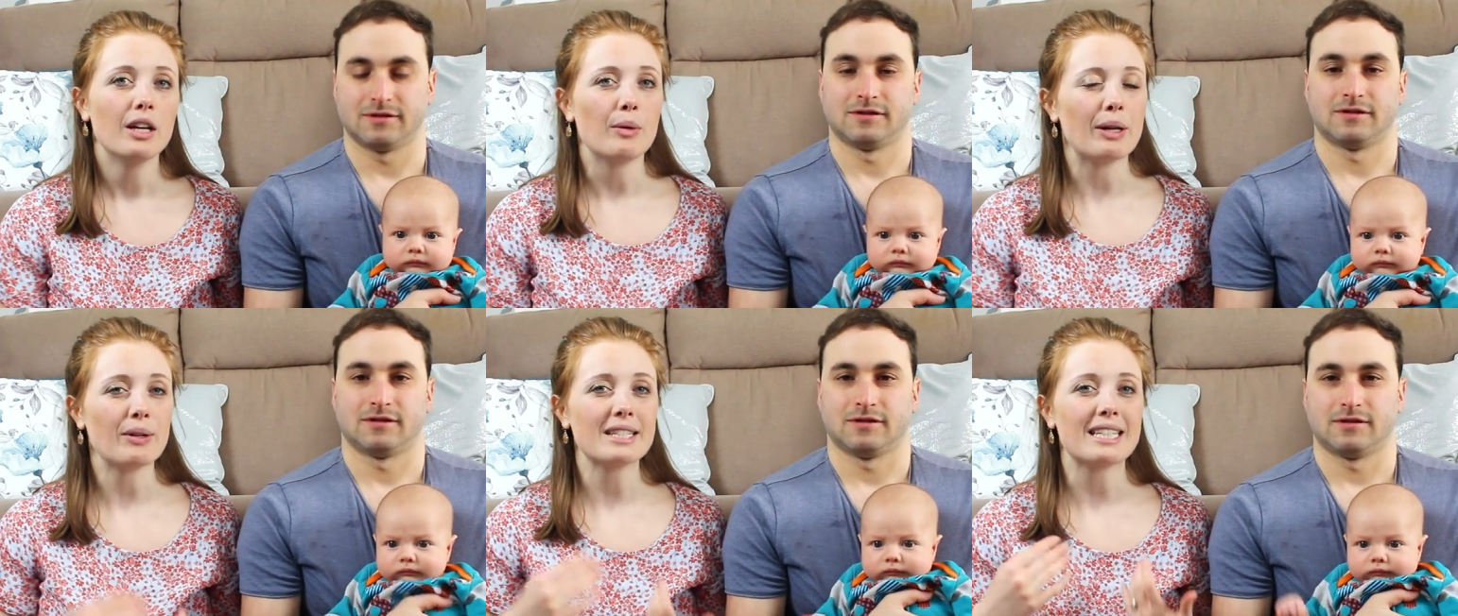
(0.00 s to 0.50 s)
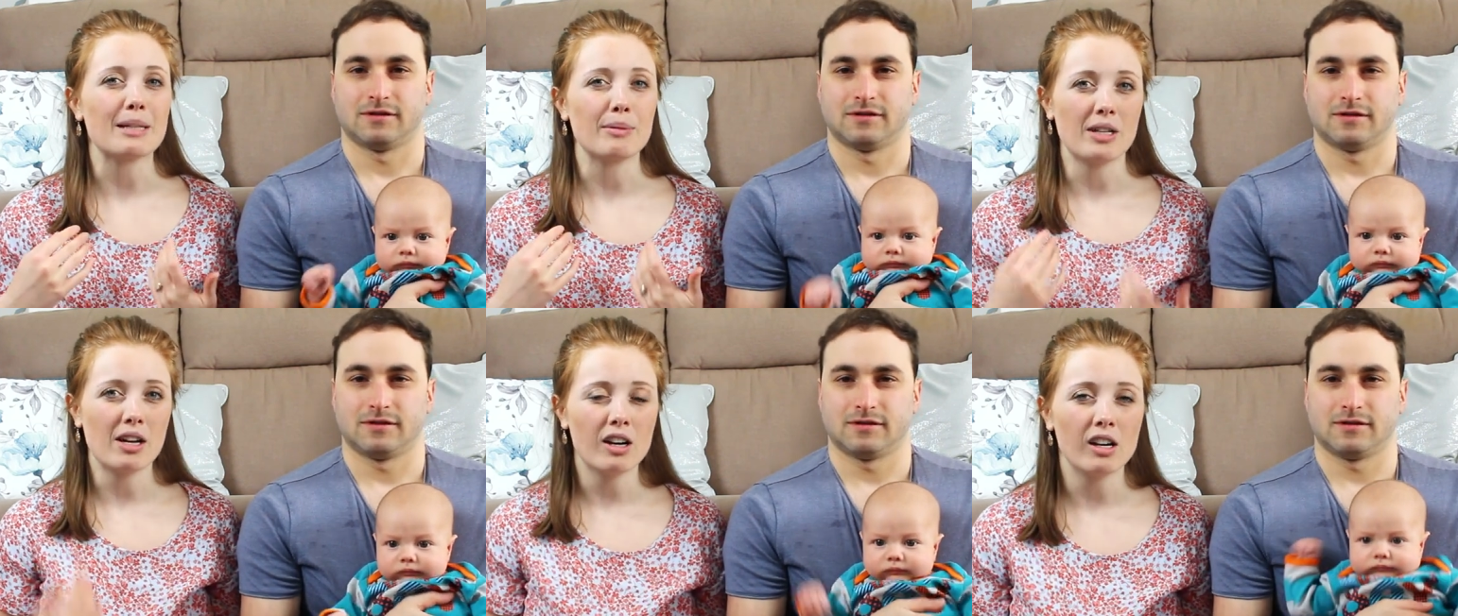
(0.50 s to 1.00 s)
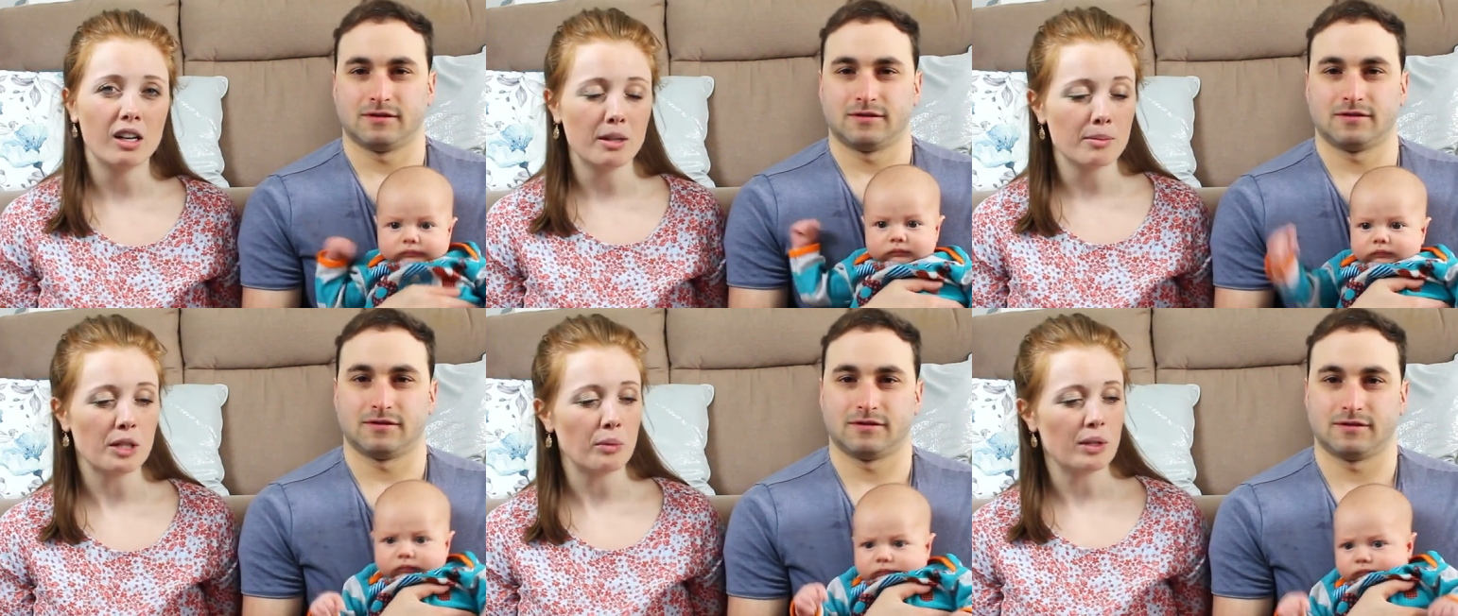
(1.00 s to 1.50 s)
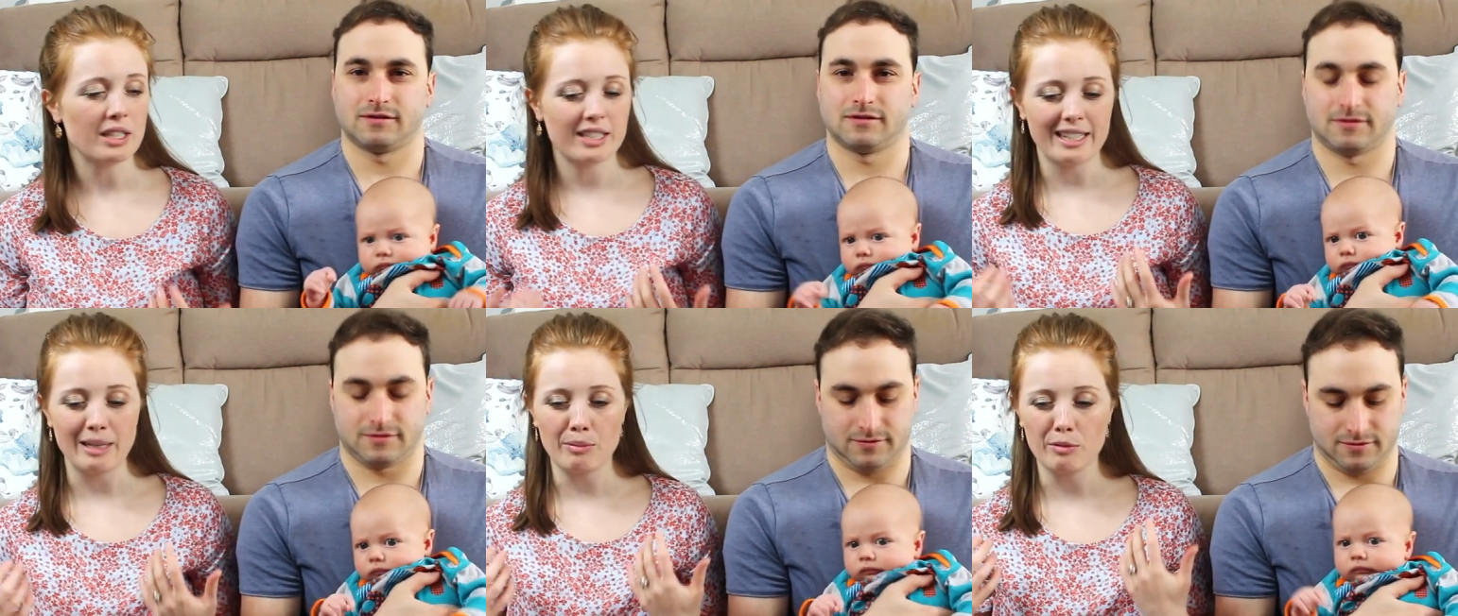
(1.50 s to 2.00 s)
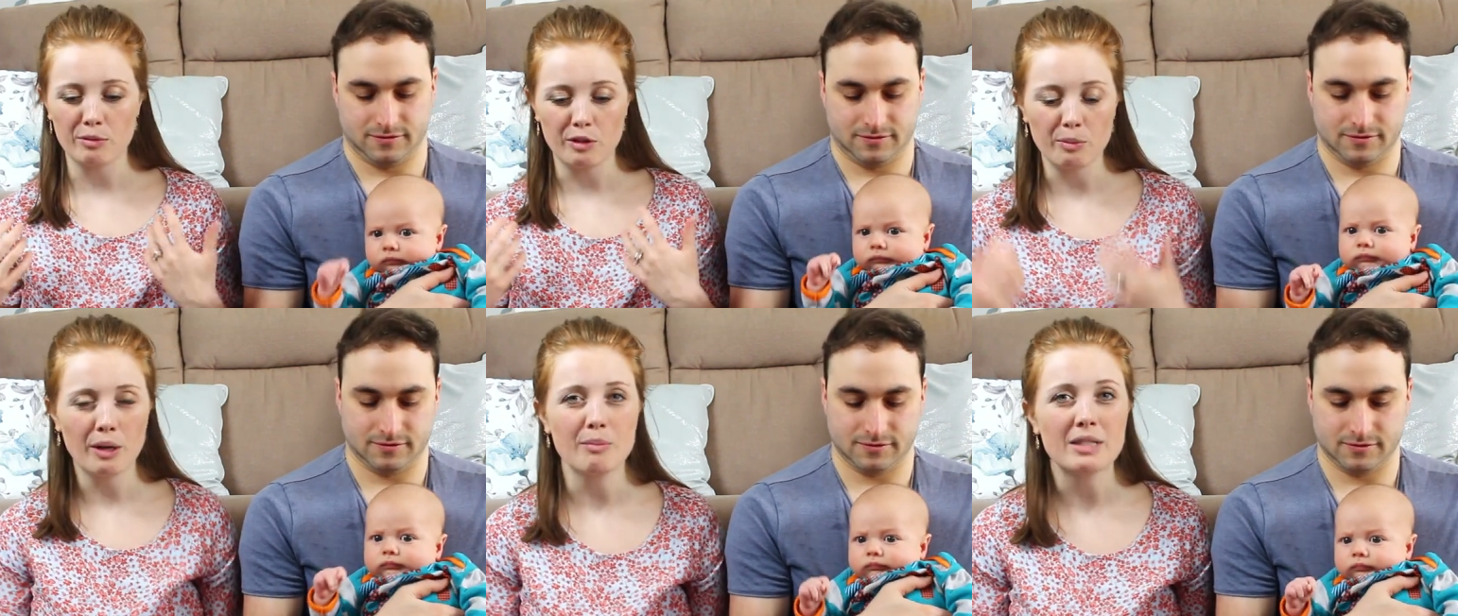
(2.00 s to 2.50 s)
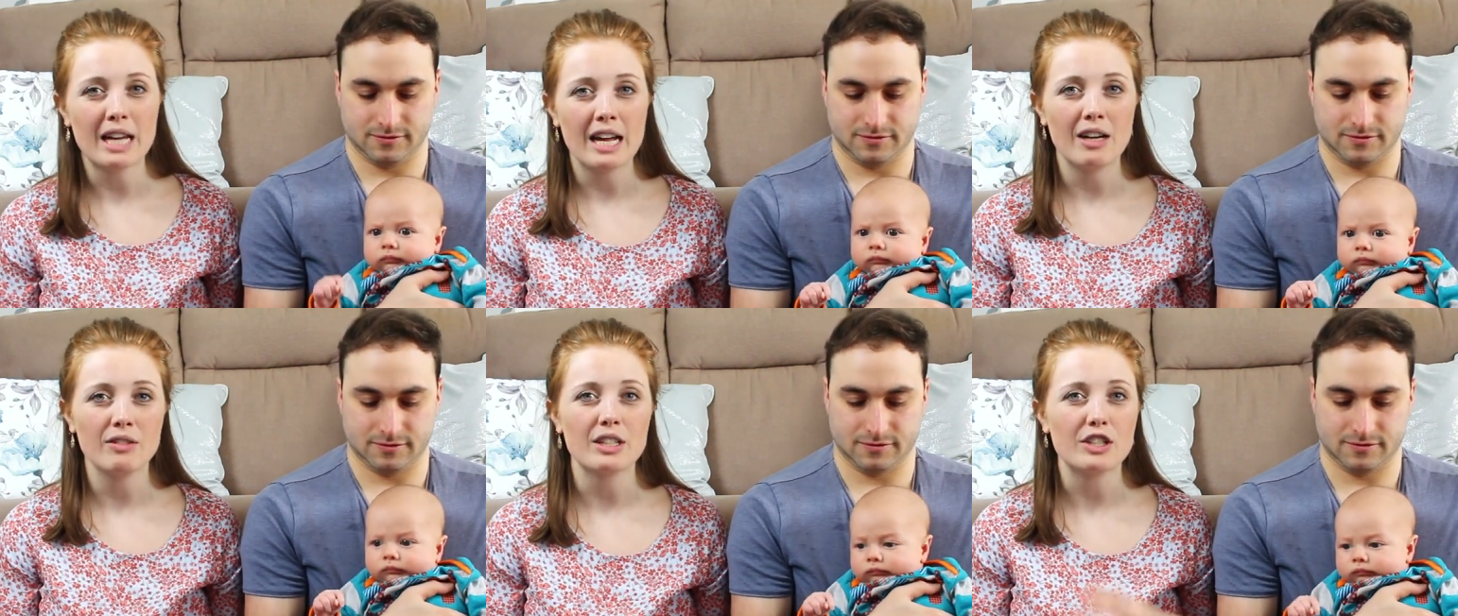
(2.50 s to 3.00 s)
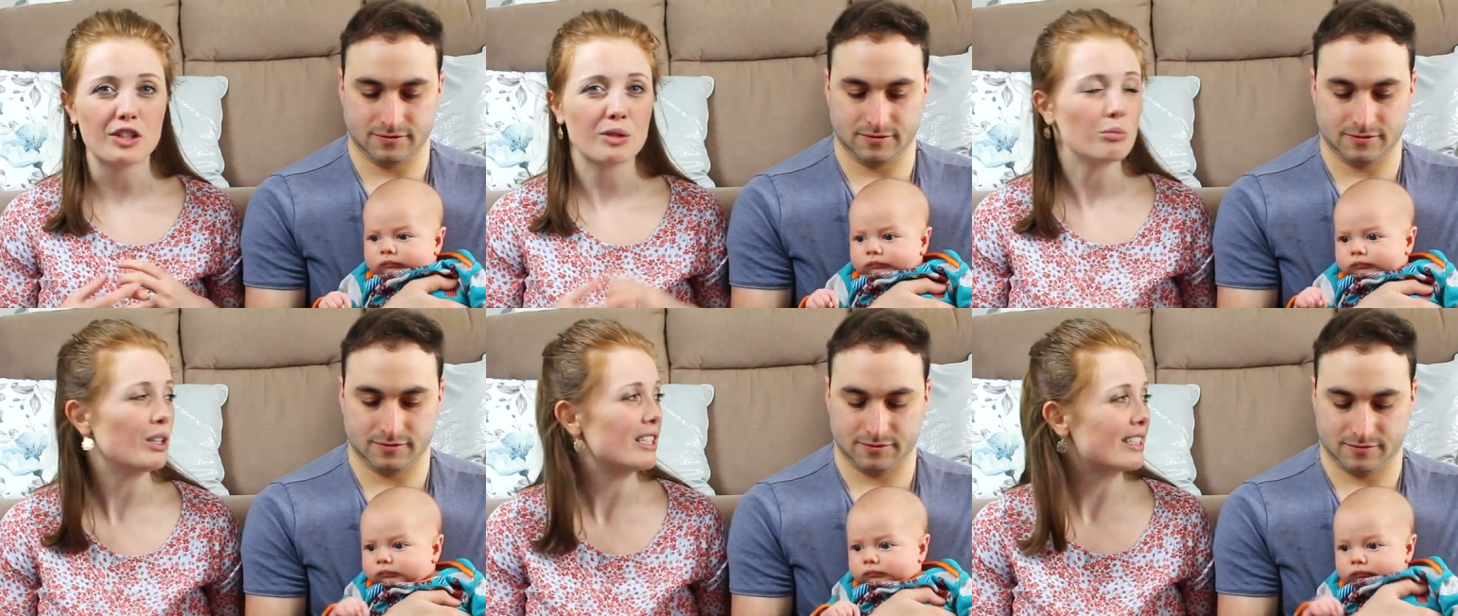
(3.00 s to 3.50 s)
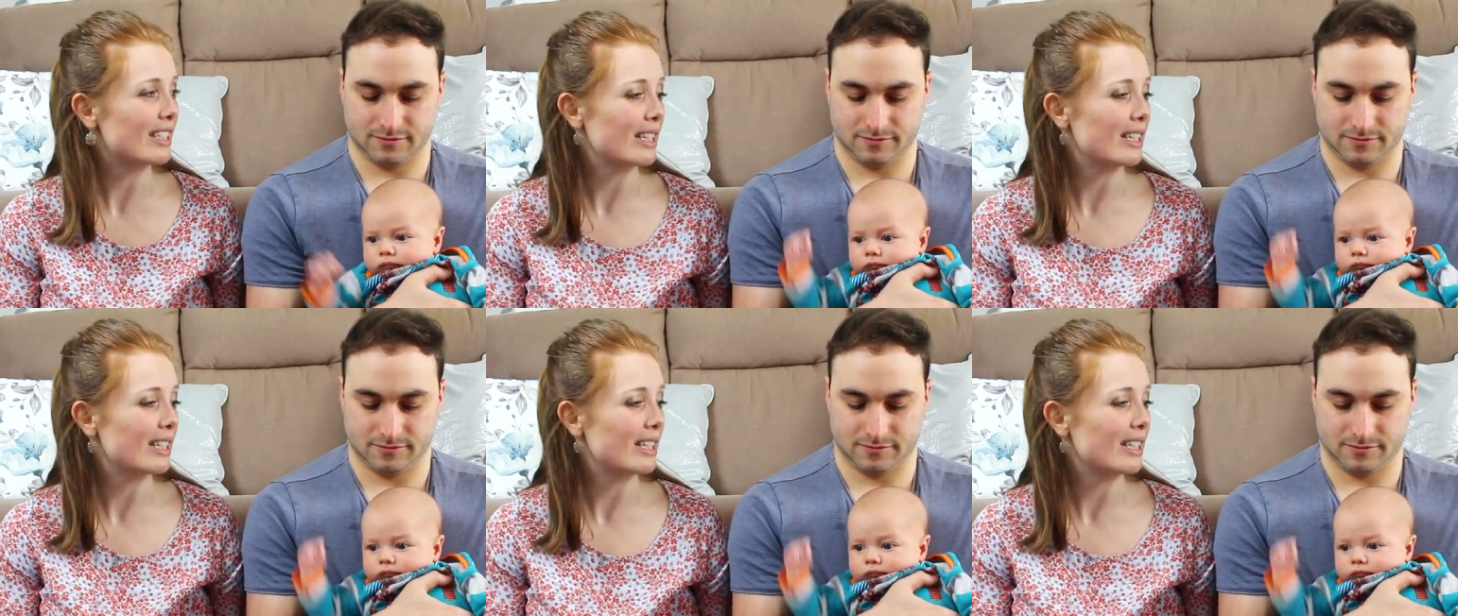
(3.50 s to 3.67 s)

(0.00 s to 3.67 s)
Speaker 1: He wouldn't sleep in our arms. He wouldn't sleep if we put him down. He just wouldn't